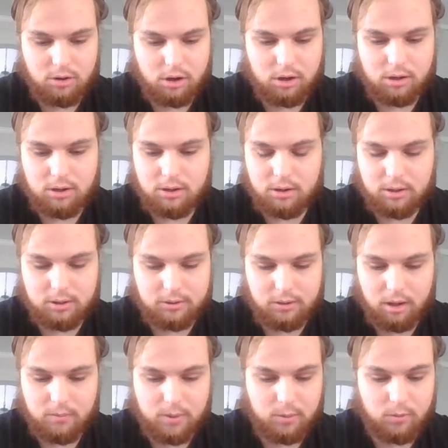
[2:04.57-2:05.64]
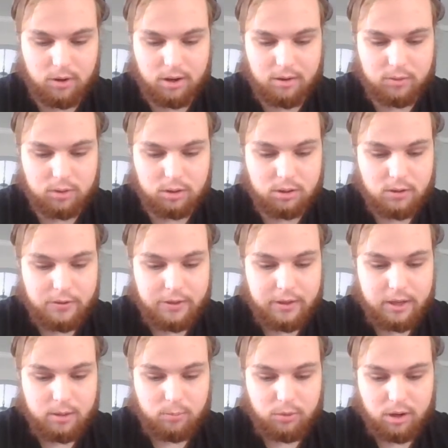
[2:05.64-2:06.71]
Gardner, I mean, whatever.
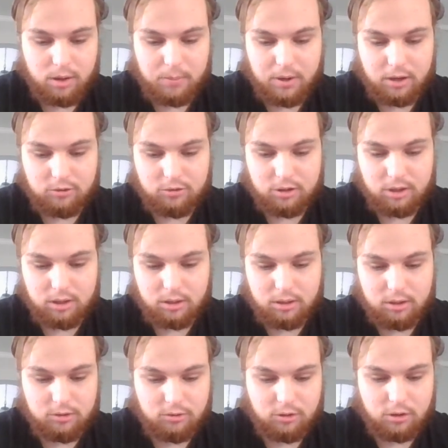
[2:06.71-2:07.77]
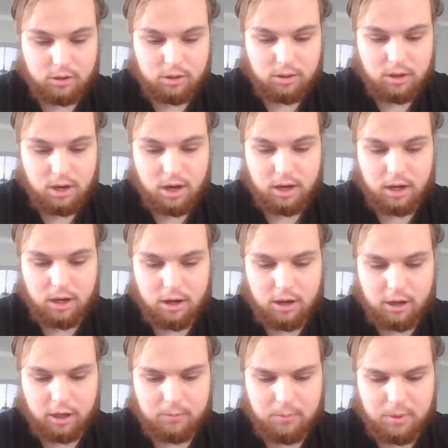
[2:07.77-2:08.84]
Brett Pesce, he's good. Yanni
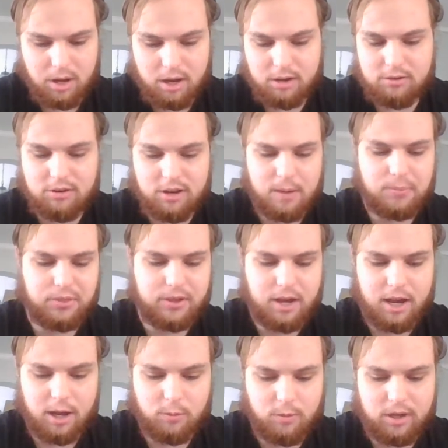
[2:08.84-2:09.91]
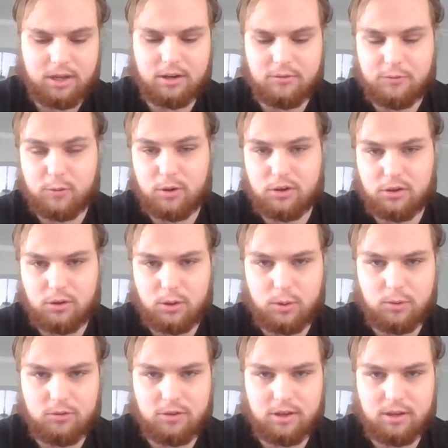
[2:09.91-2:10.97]
Hakanpää, depth guy, we can afford to
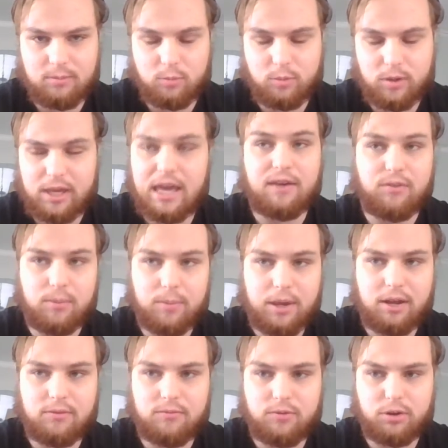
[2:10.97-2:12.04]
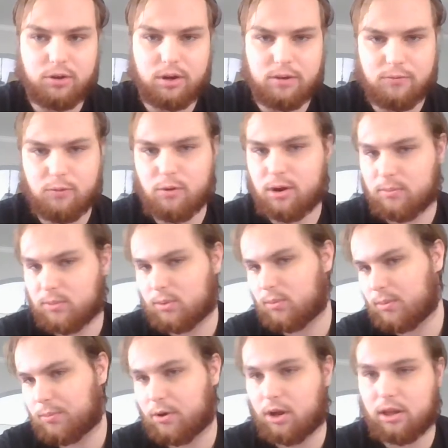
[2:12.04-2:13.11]
lose him. We gave up Hayden Fleury for him, but
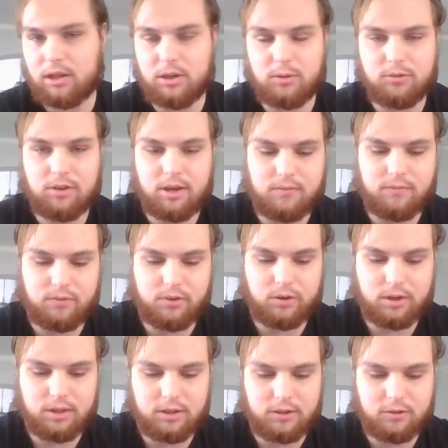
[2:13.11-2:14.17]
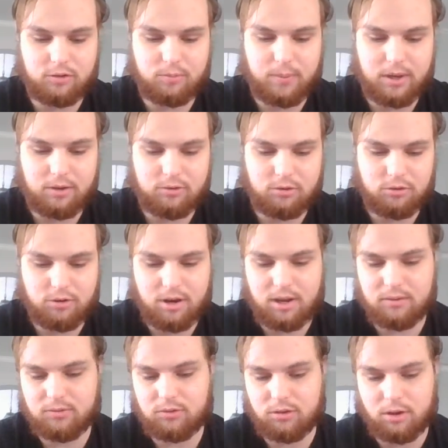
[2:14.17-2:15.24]
we probably lose Hayden Fleury in the expansion
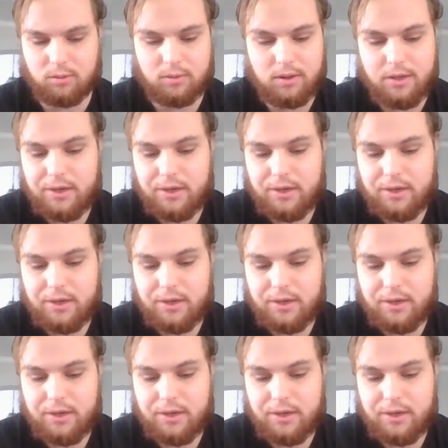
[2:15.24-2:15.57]
draft, so